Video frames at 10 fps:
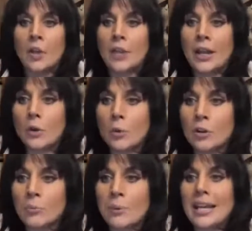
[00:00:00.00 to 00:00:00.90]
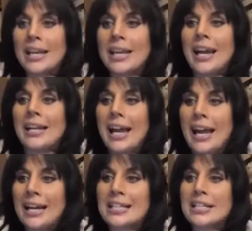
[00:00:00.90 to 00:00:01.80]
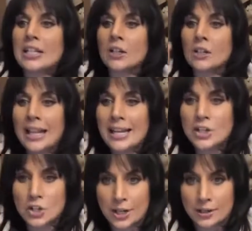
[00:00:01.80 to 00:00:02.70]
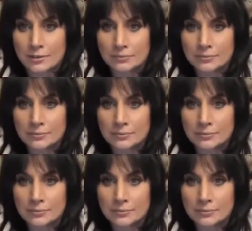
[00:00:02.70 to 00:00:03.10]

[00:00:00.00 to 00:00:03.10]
There will be an escalation